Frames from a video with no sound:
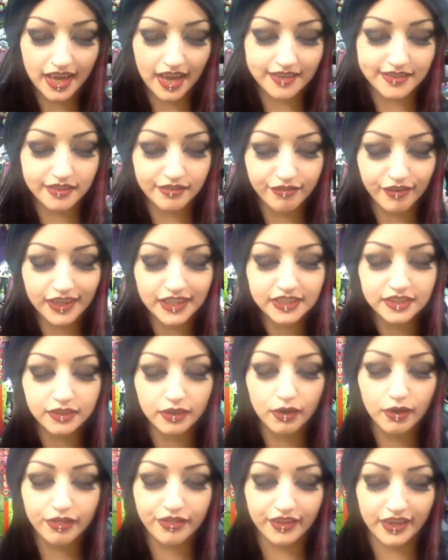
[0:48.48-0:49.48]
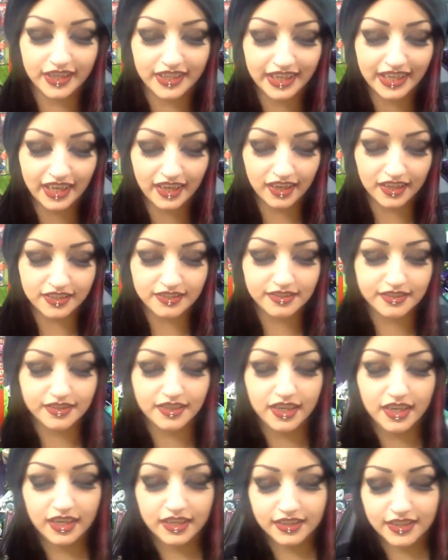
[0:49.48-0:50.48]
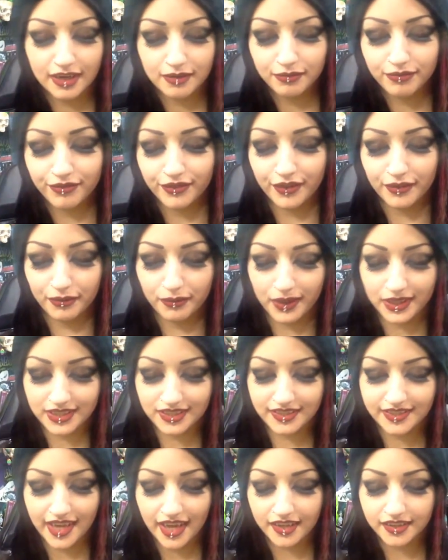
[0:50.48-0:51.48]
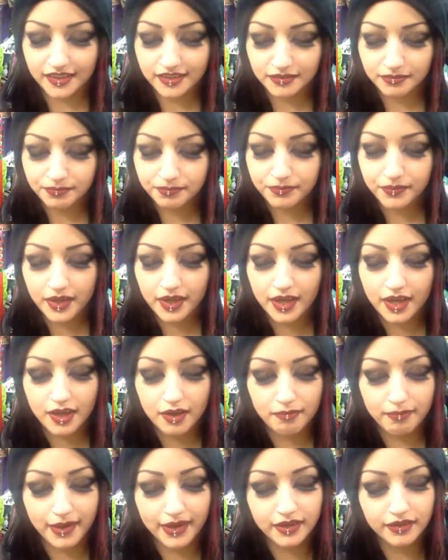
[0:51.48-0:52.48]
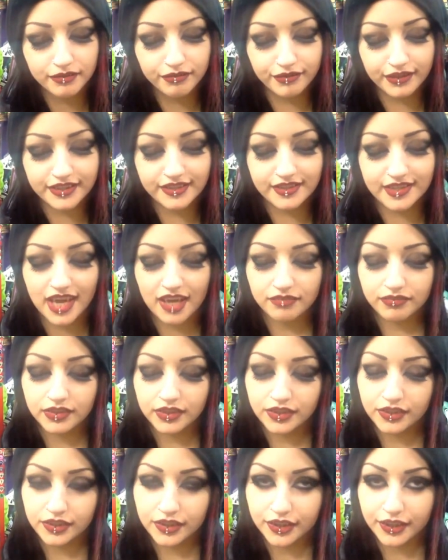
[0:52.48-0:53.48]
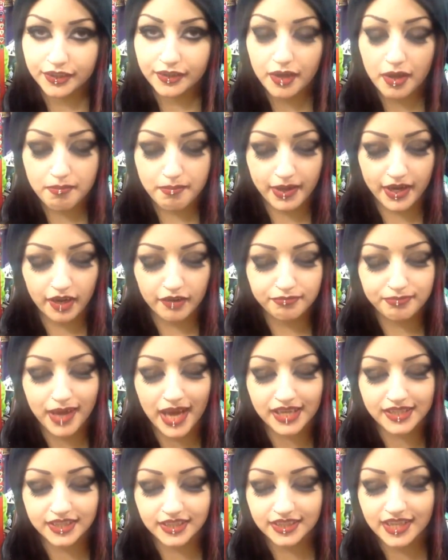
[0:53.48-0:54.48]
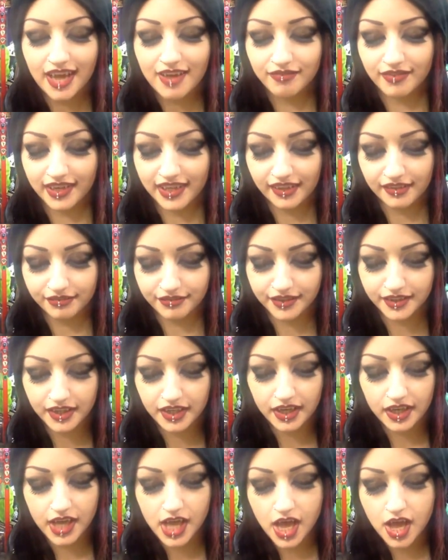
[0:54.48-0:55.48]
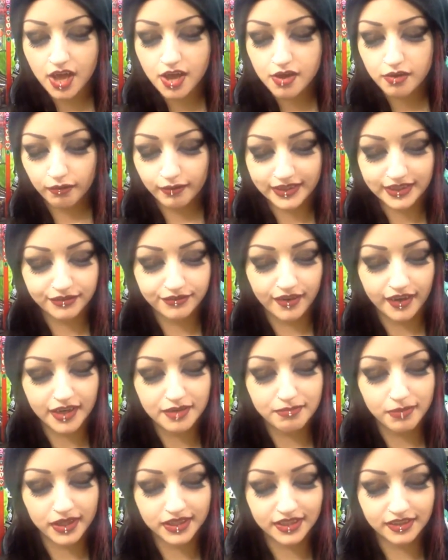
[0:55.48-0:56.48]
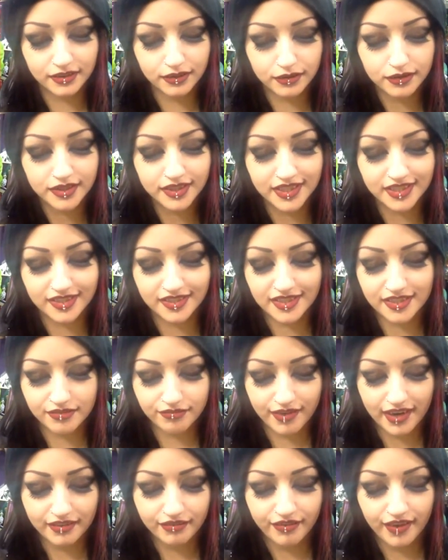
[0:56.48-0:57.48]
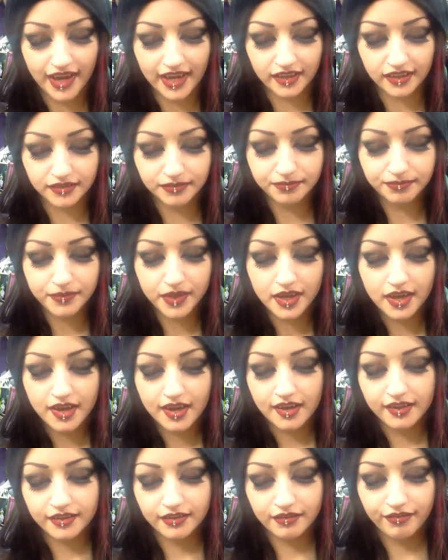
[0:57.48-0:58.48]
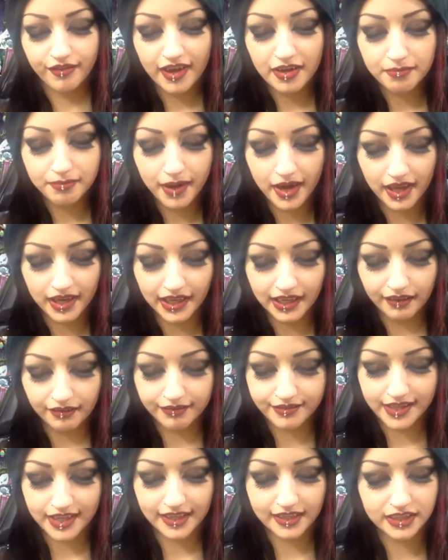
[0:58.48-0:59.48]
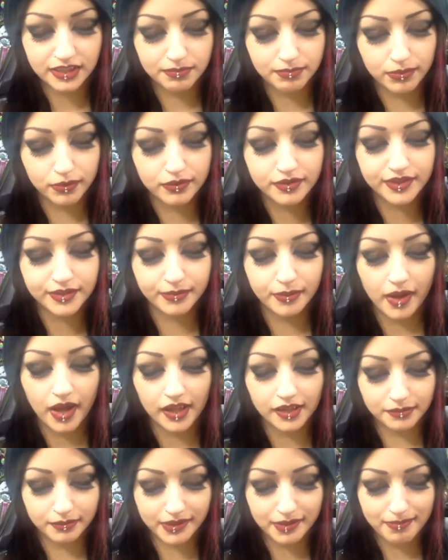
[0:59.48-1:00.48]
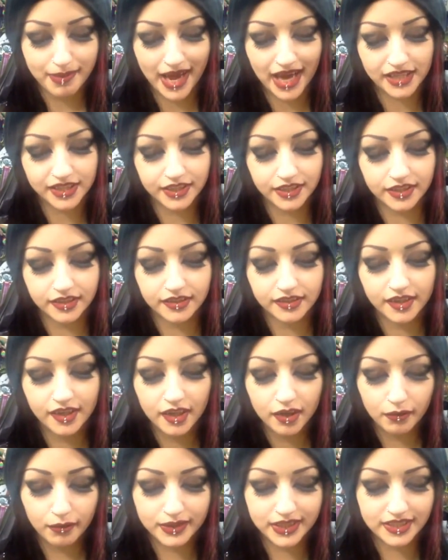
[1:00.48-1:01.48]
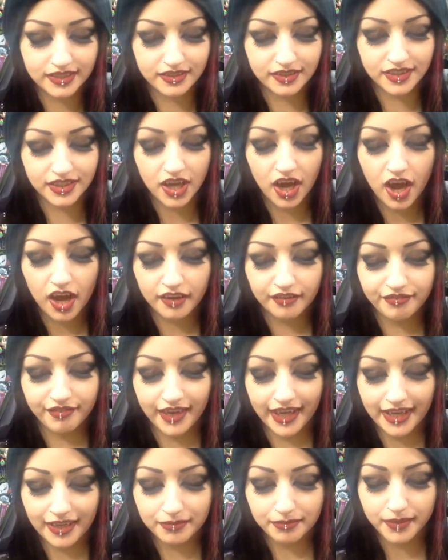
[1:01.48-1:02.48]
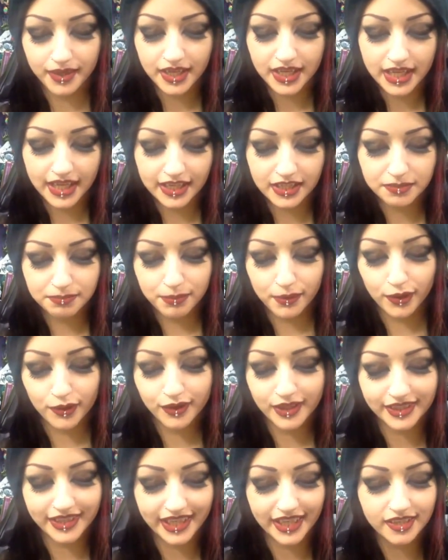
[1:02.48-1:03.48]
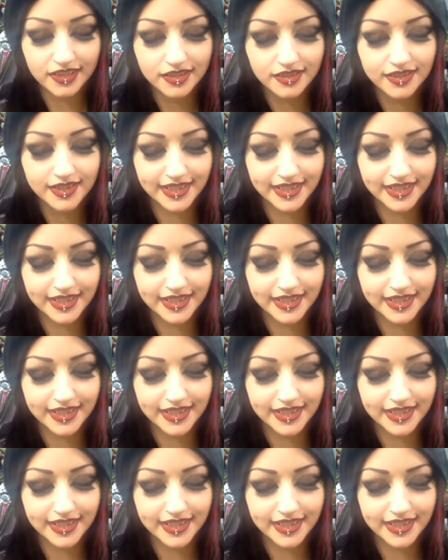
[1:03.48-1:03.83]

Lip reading: As the French author Nicolas Chamfort once said, "Men of reason have endured, men of passion have lived," which very much endorses this red veil. The vampire lives and explores the world with a passion, which is a dark flame, exploring the hidden